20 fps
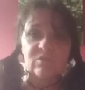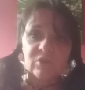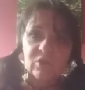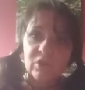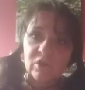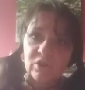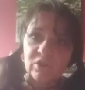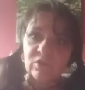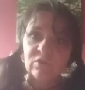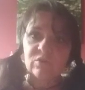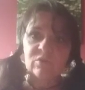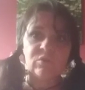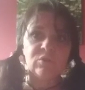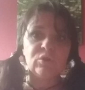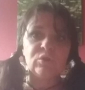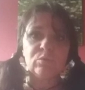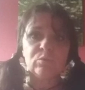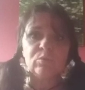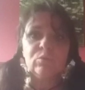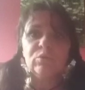turn
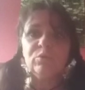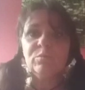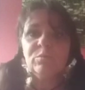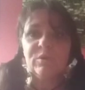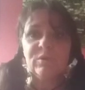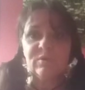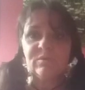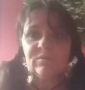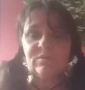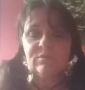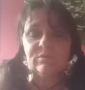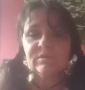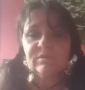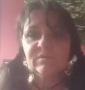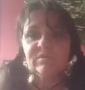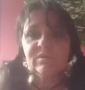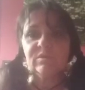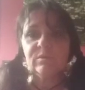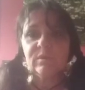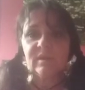your womb over
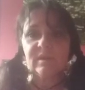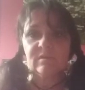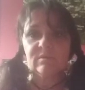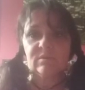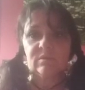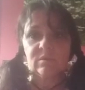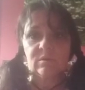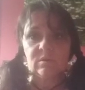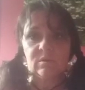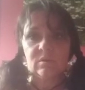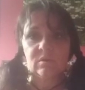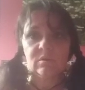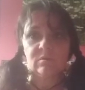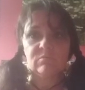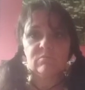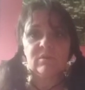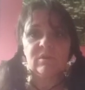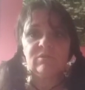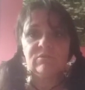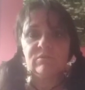if you have a
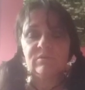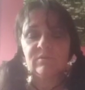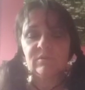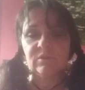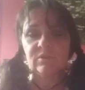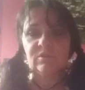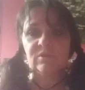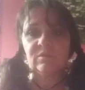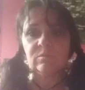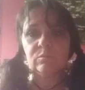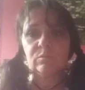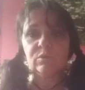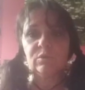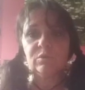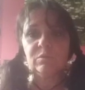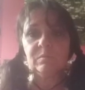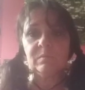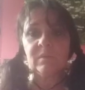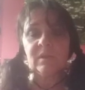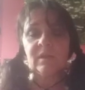retroverted
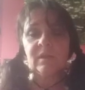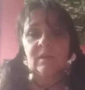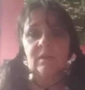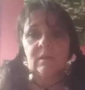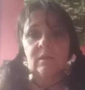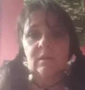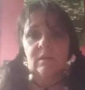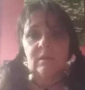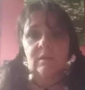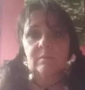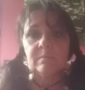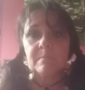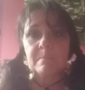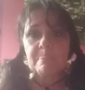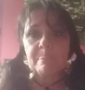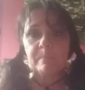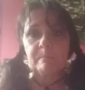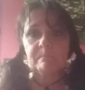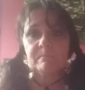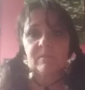womb,
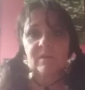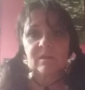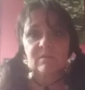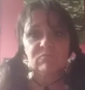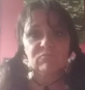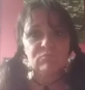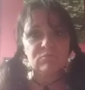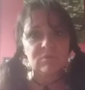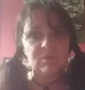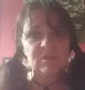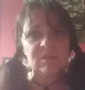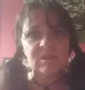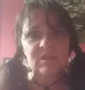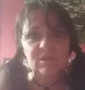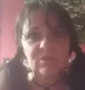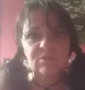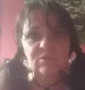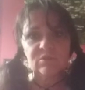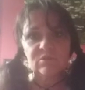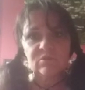really
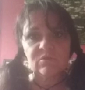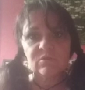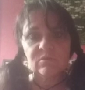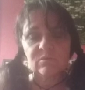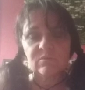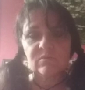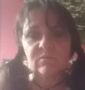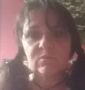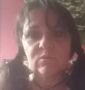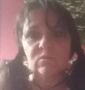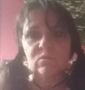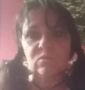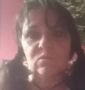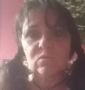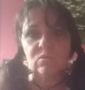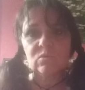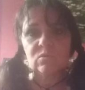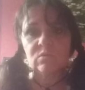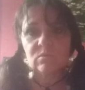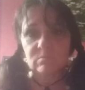good
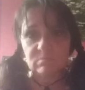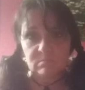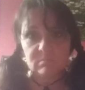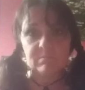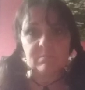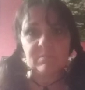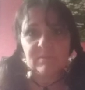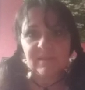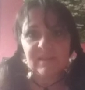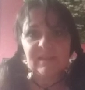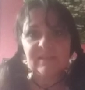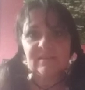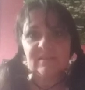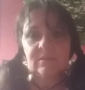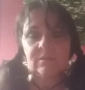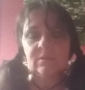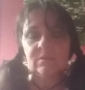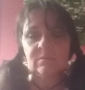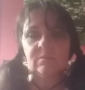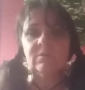for bladder
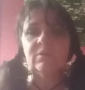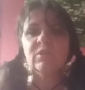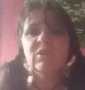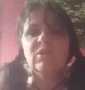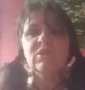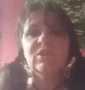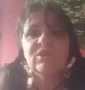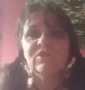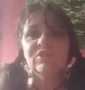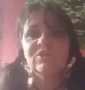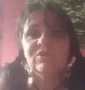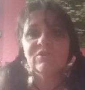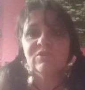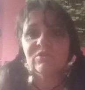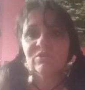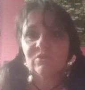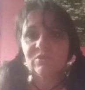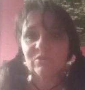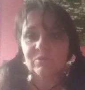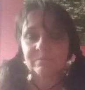
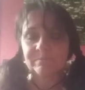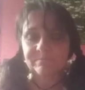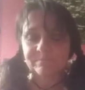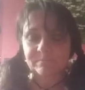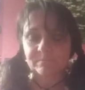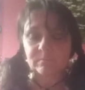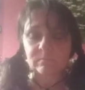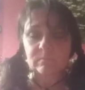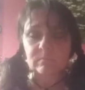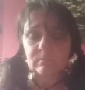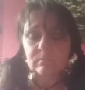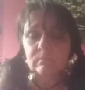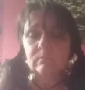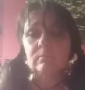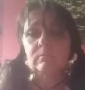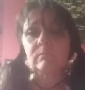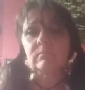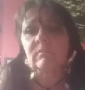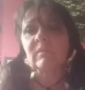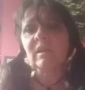conditions
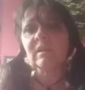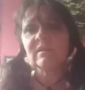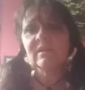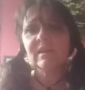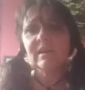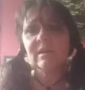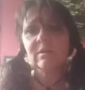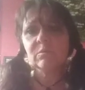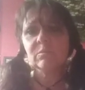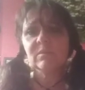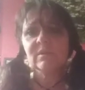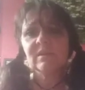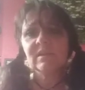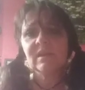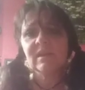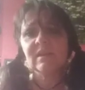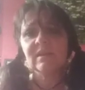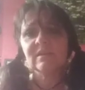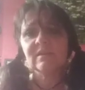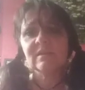to help with
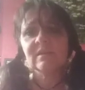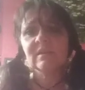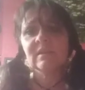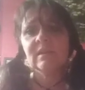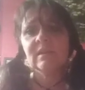that.